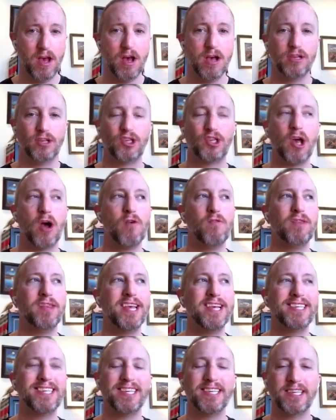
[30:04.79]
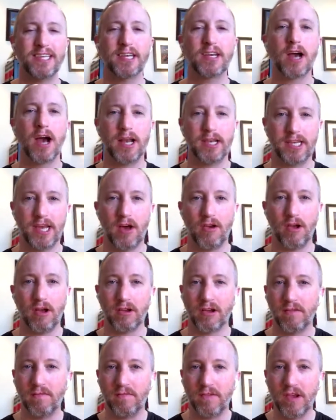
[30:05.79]
So this is to cut down on
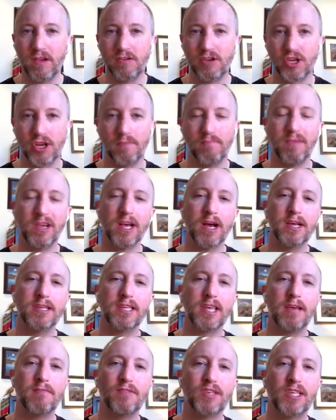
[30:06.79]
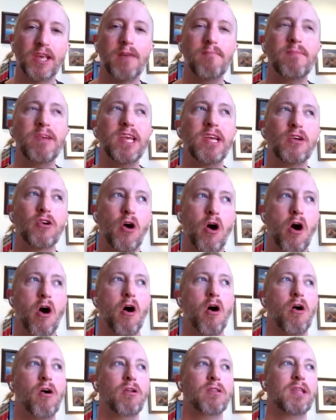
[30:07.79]
confusion, because if somebody
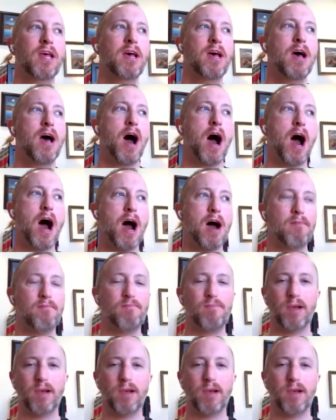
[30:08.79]
called up